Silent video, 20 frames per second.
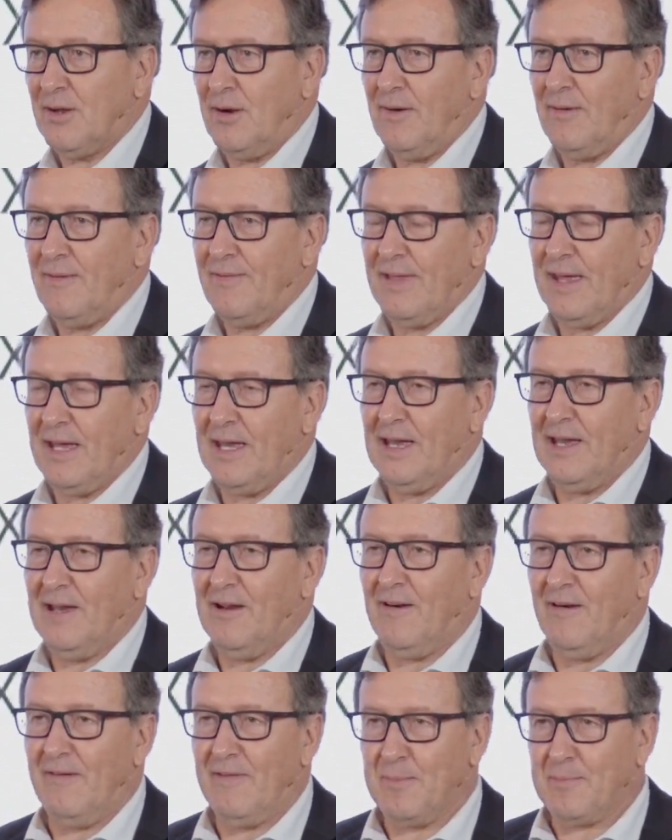of
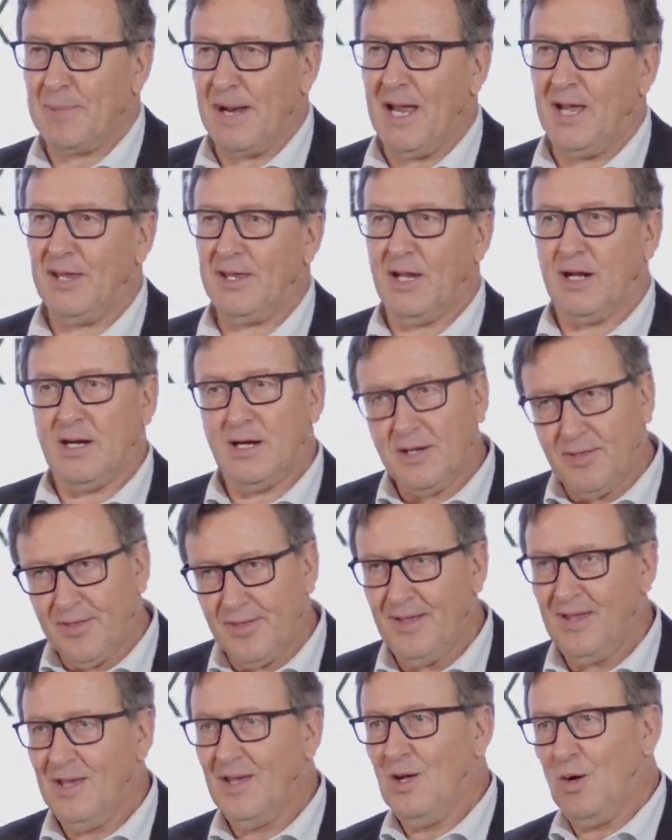the planet
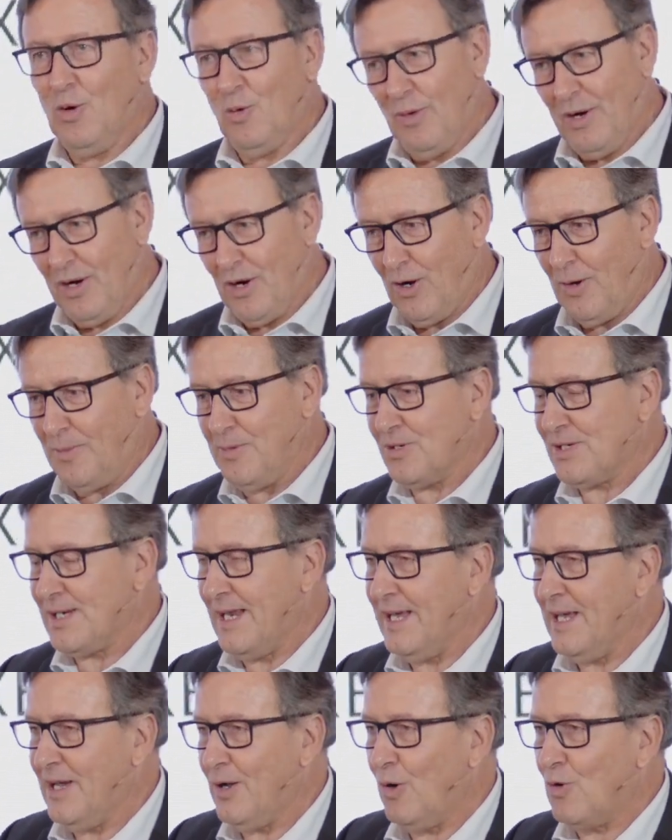Earth, where
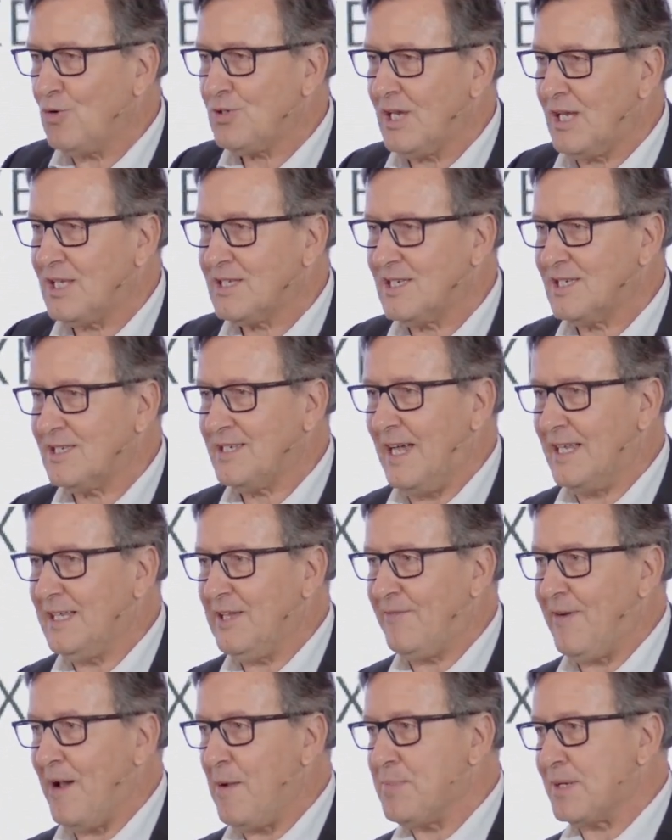obviously oceans is
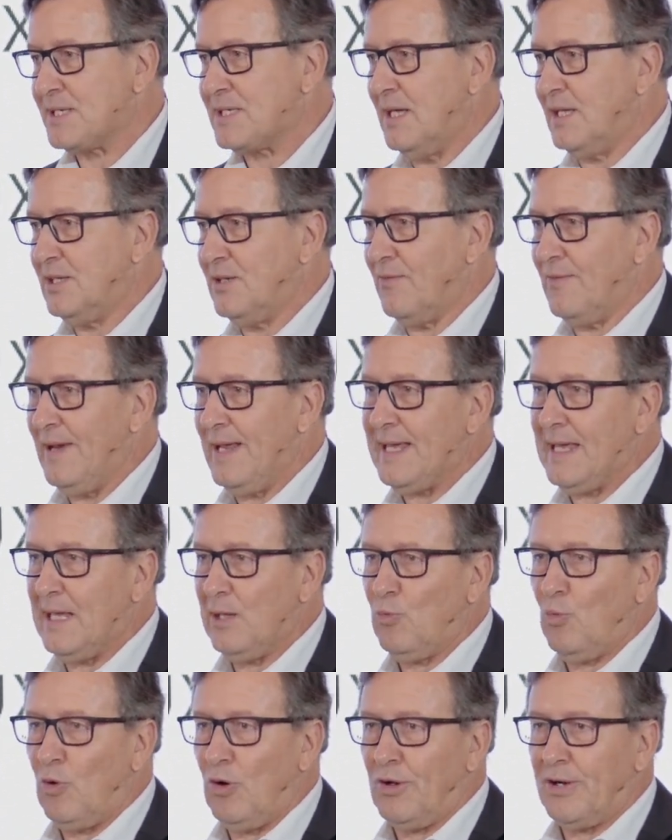95% of liquid
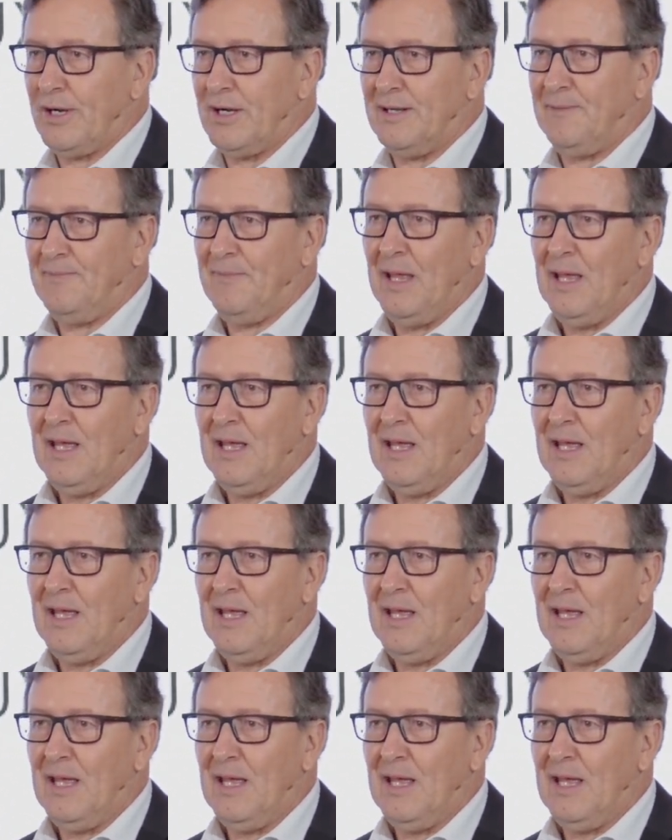water.